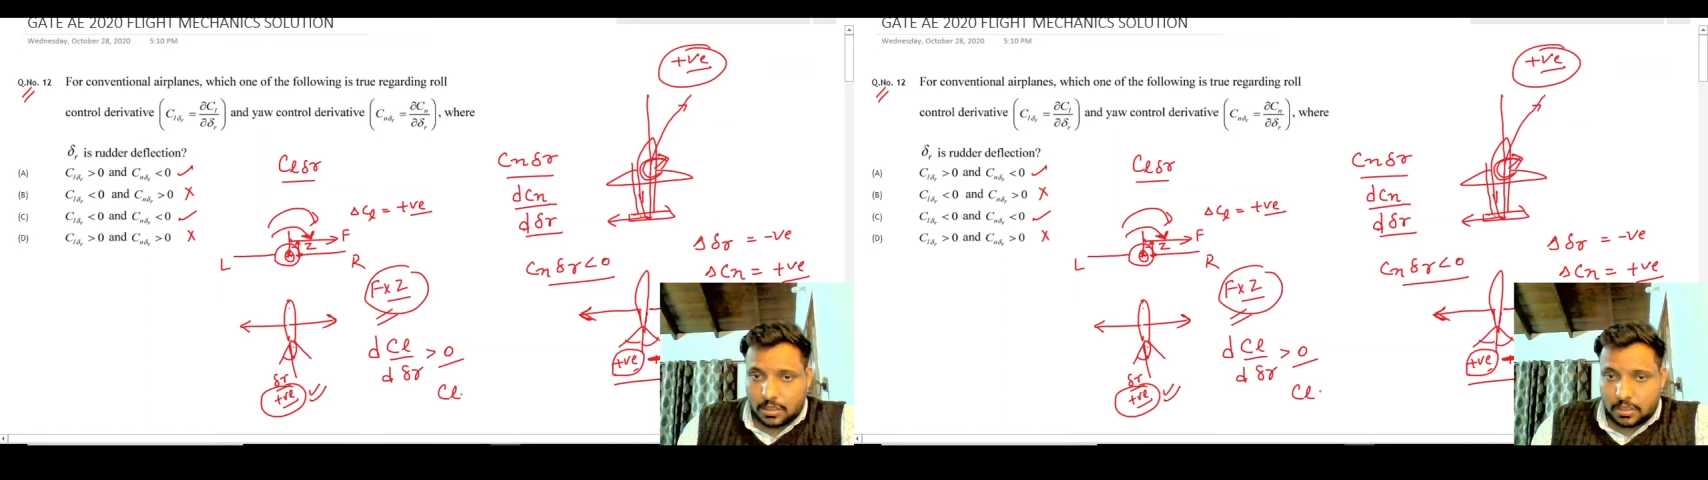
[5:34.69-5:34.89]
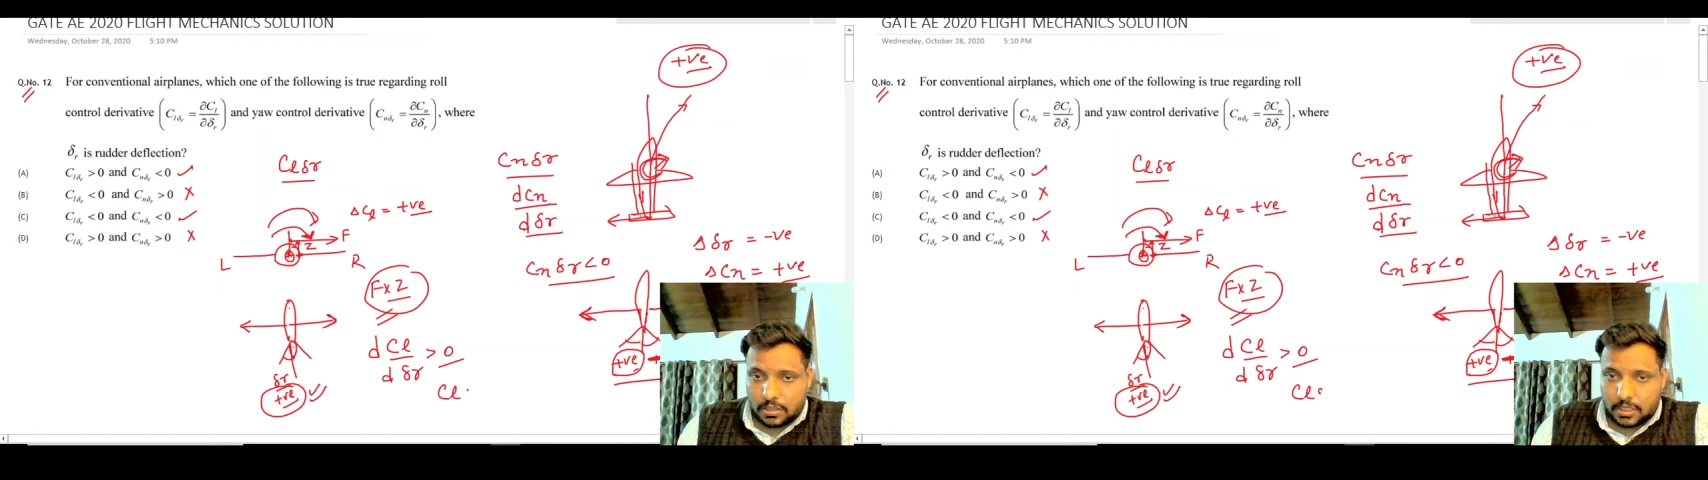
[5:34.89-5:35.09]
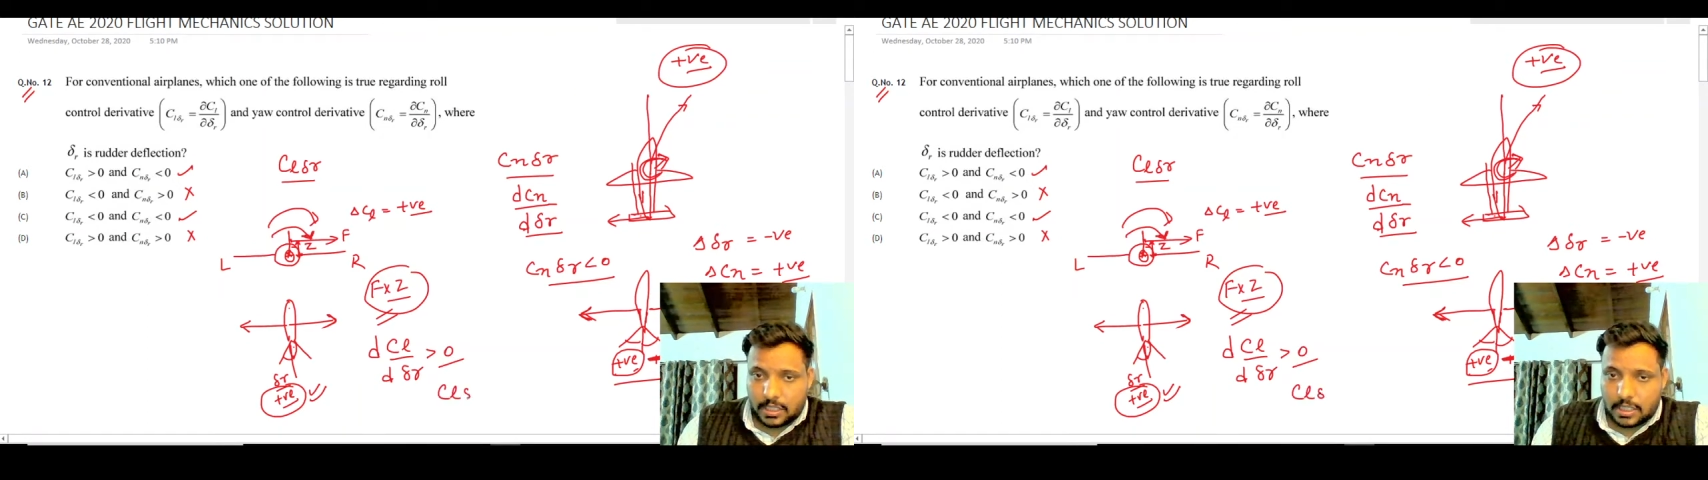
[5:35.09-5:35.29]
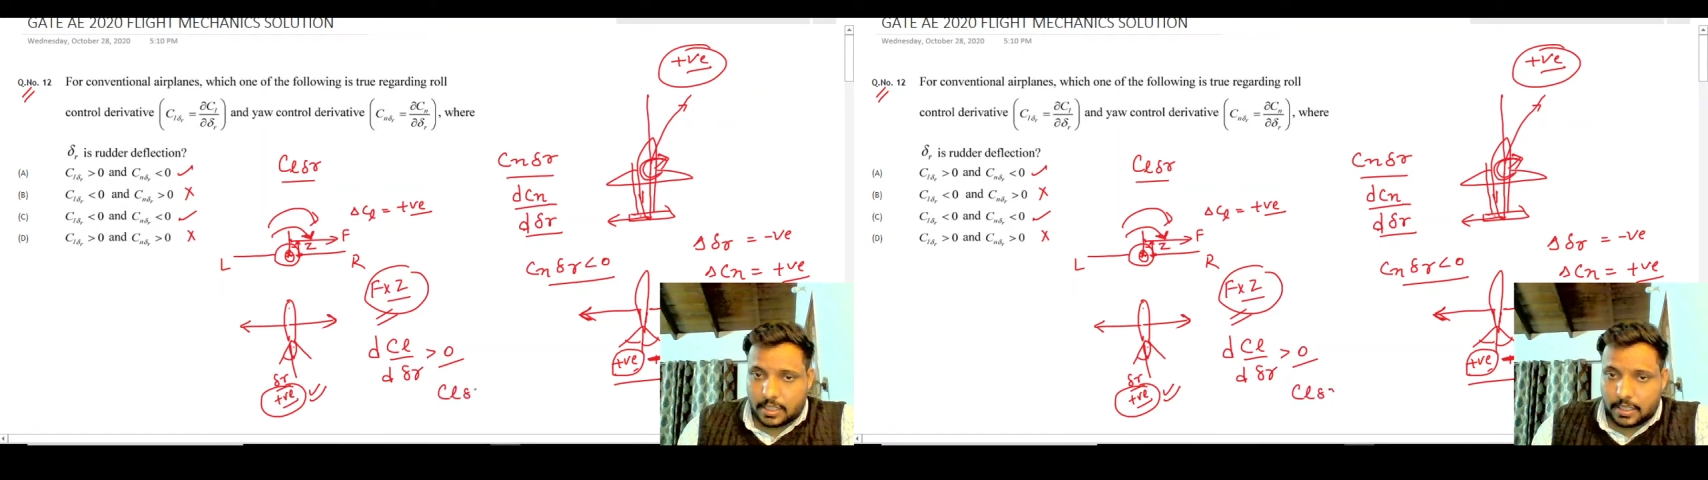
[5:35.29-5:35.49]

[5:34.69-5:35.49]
CL